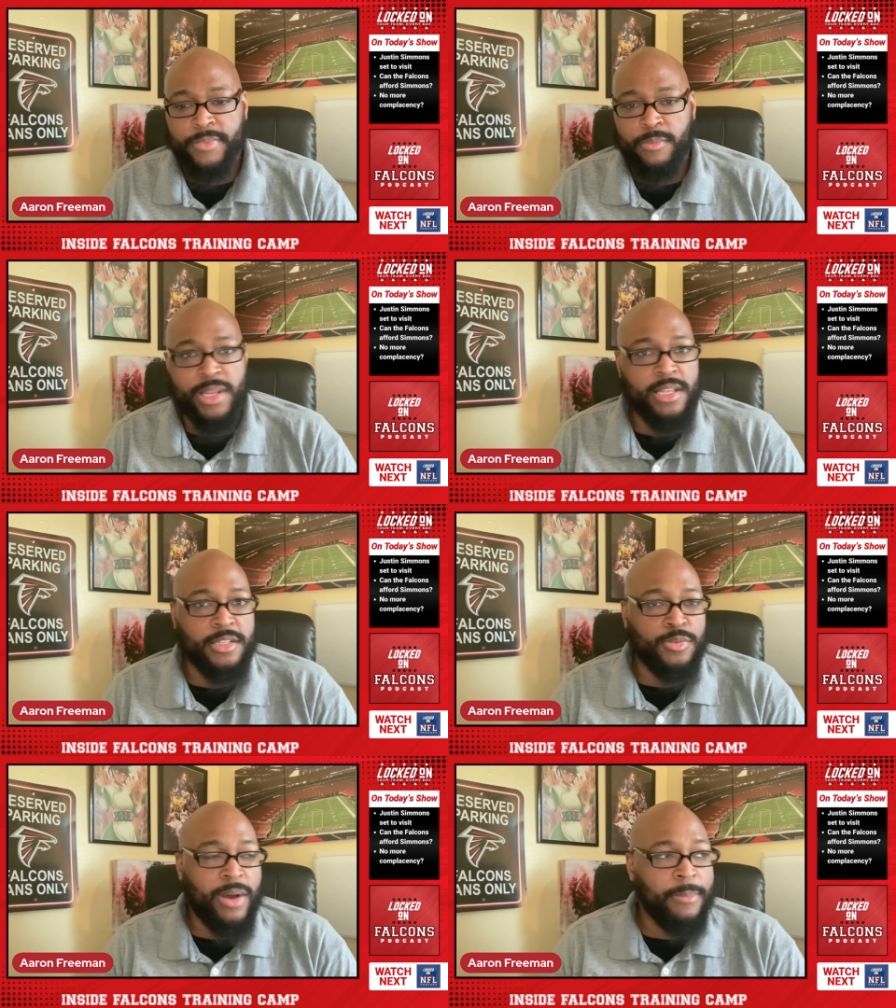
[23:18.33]
We need
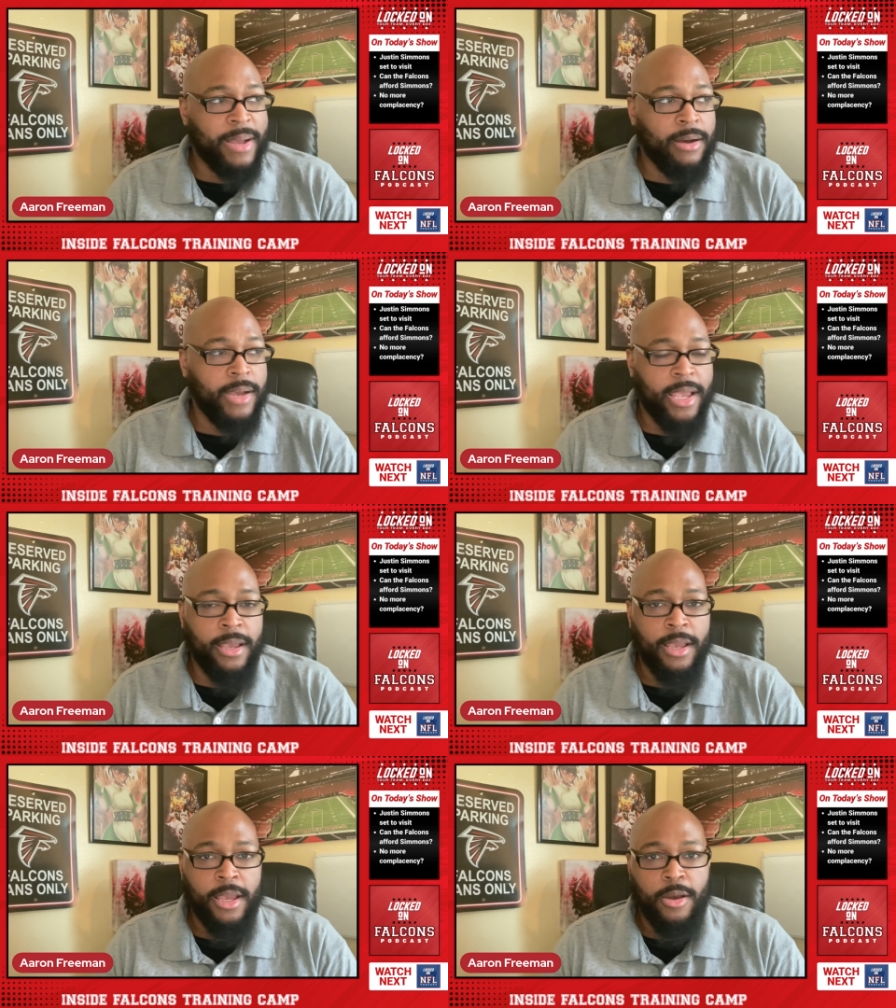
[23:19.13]
to swap out
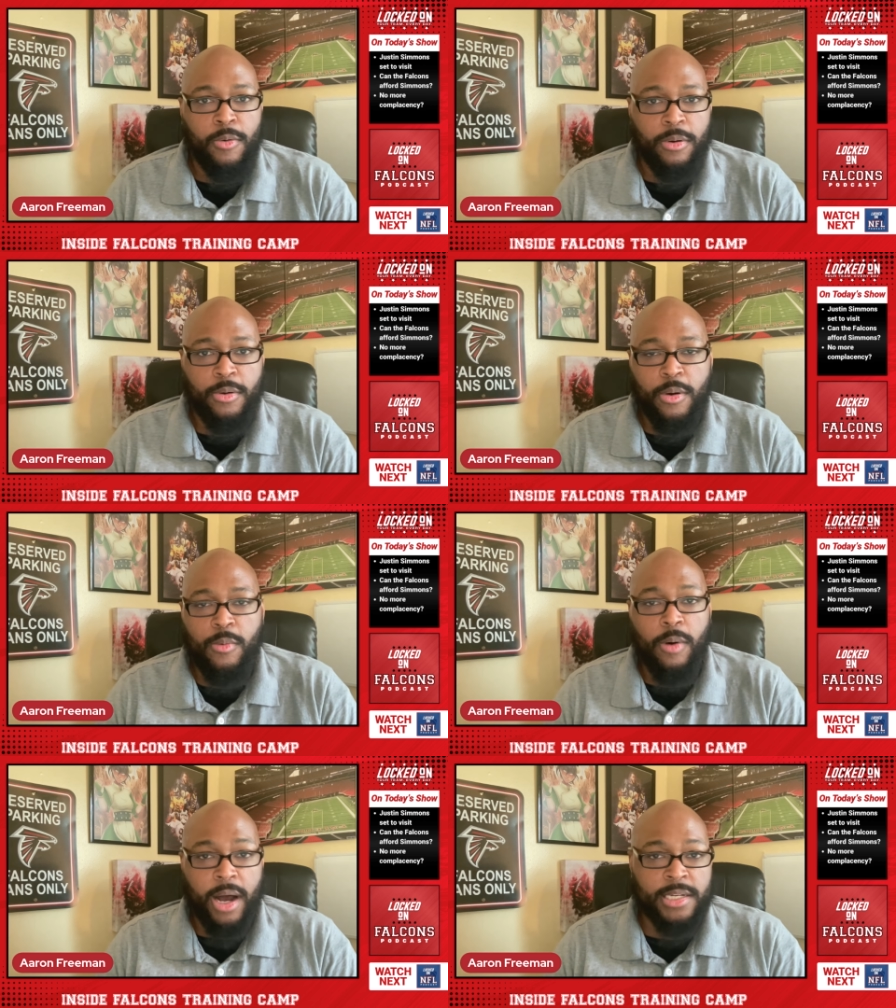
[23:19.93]
a quote
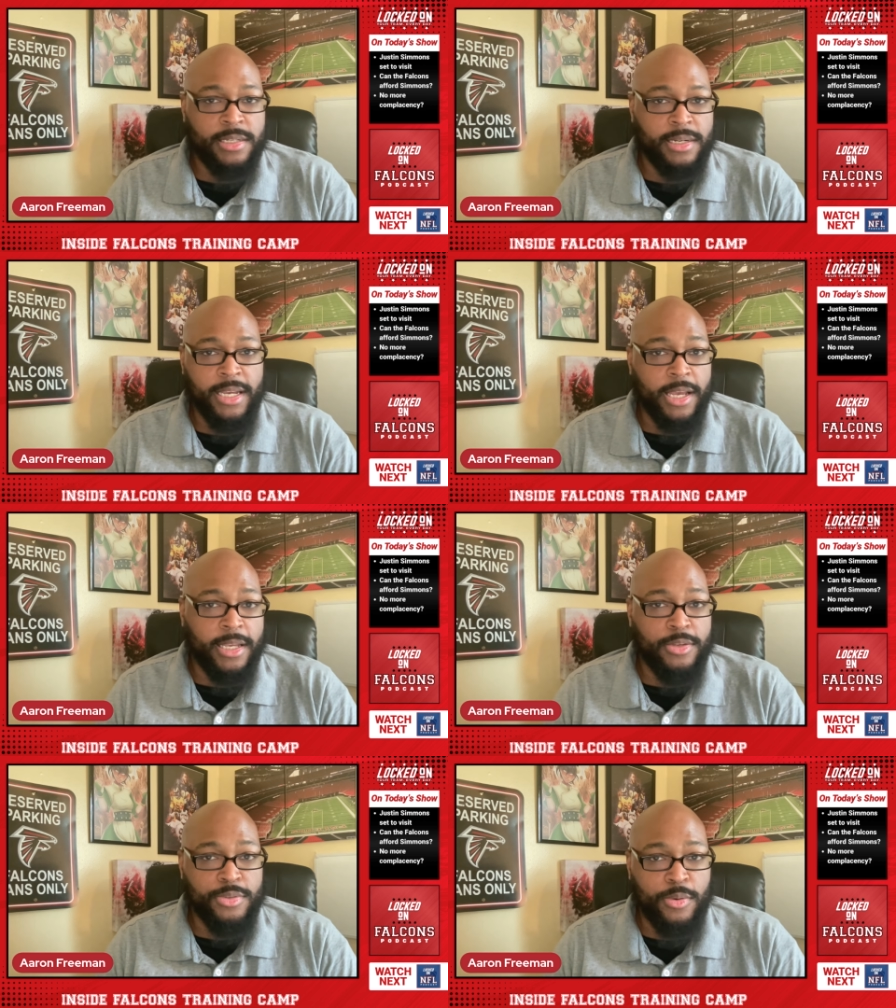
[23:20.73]
unquote wash. And I, I
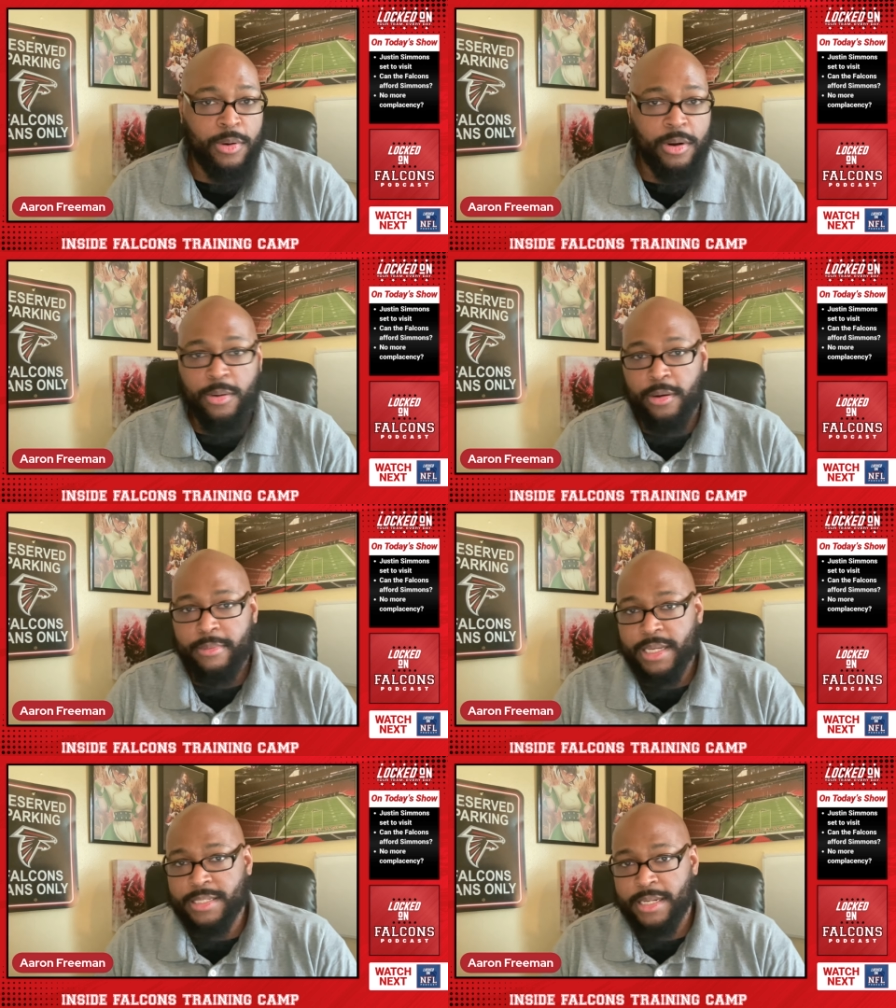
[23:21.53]
use quote unquote
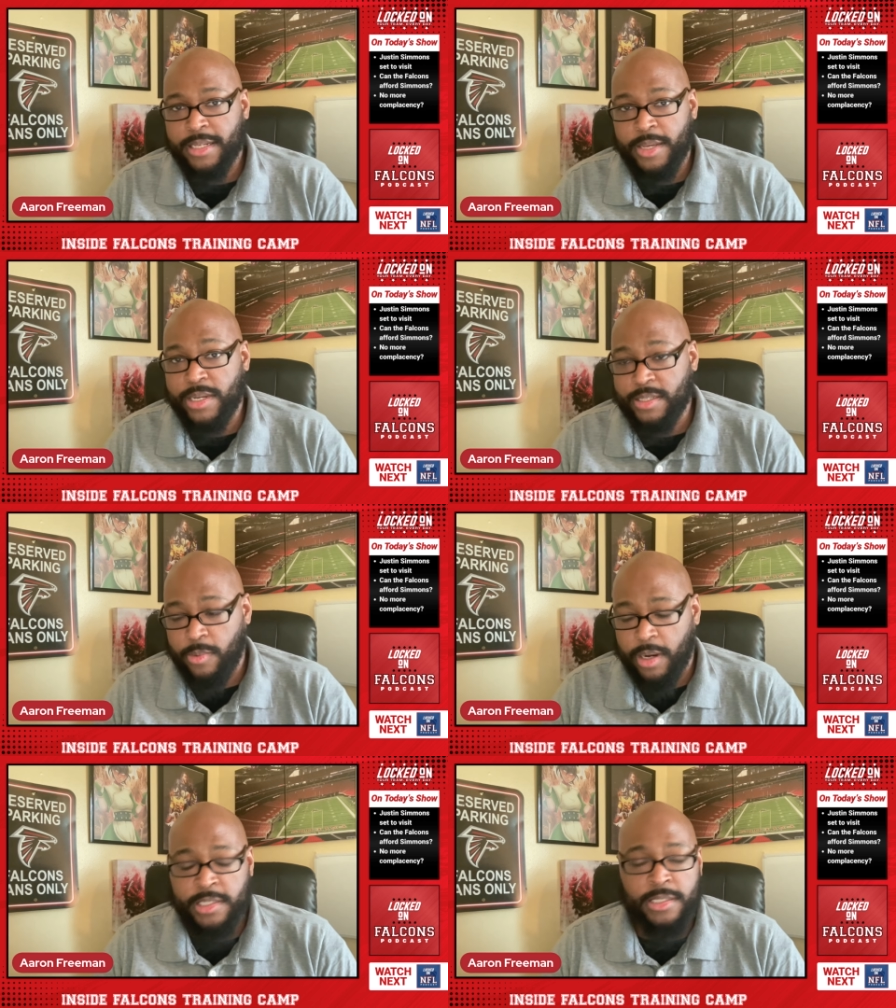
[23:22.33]
because I, he wasn't
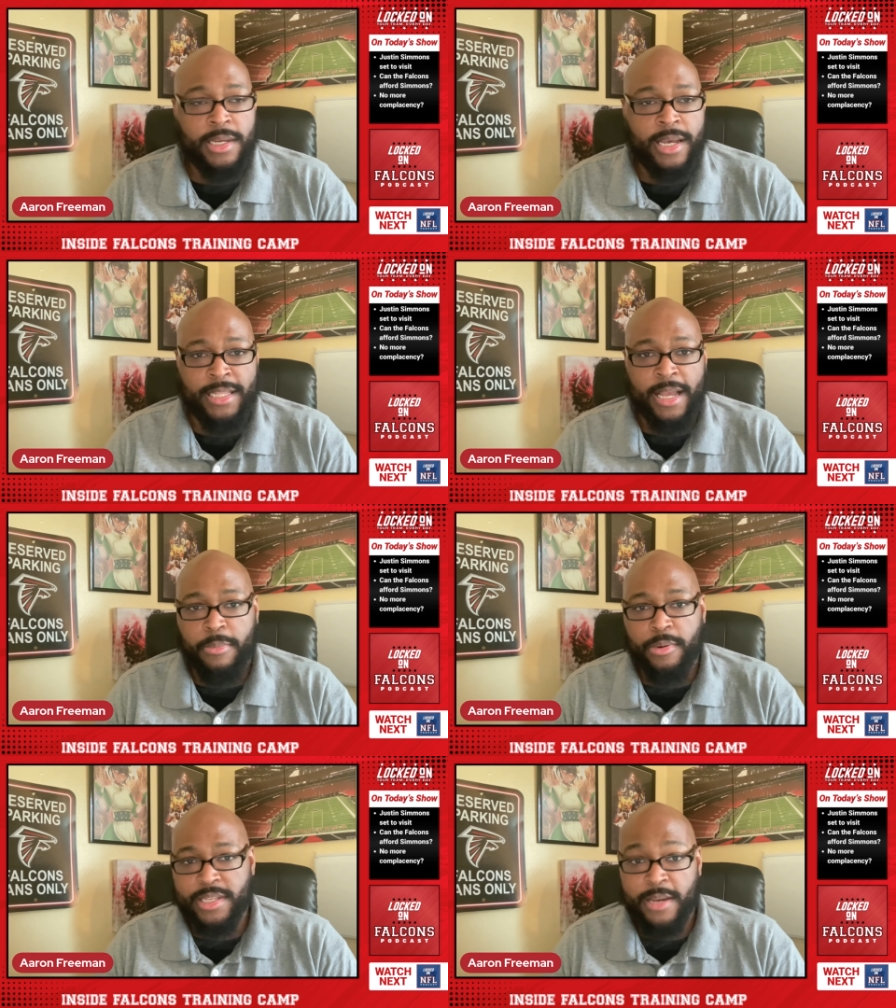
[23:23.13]
washed at that
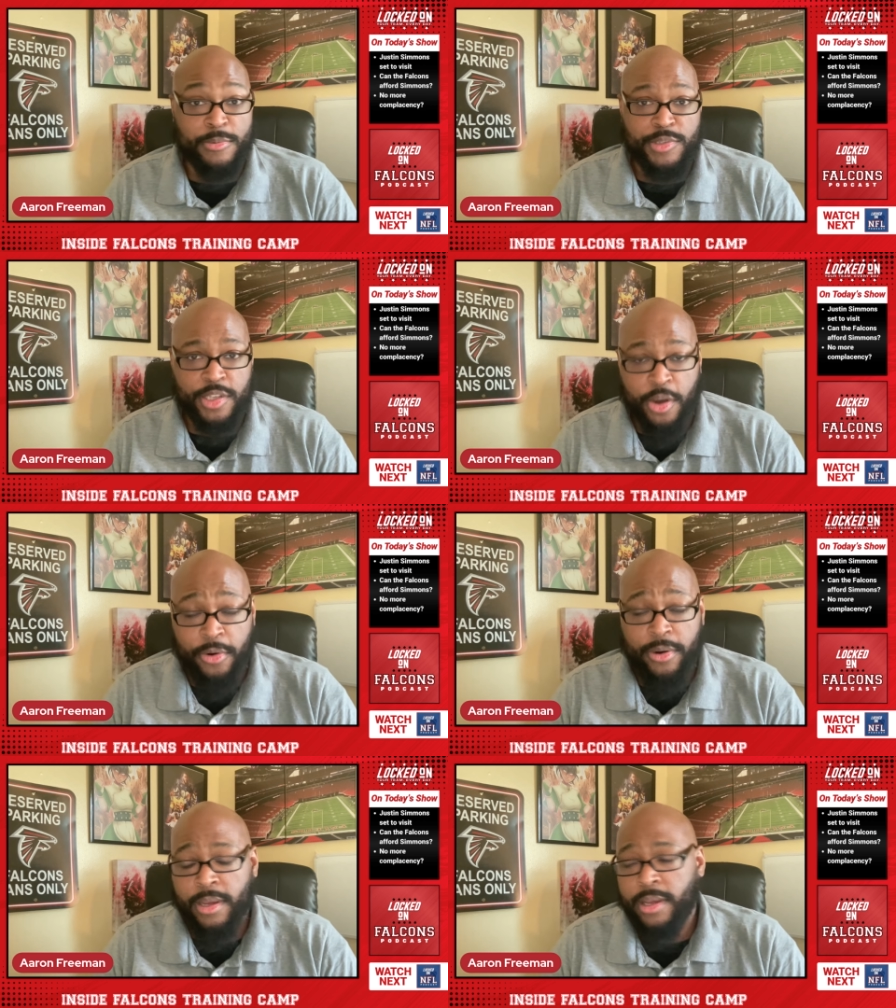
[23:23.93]
point in time. He was just hurt.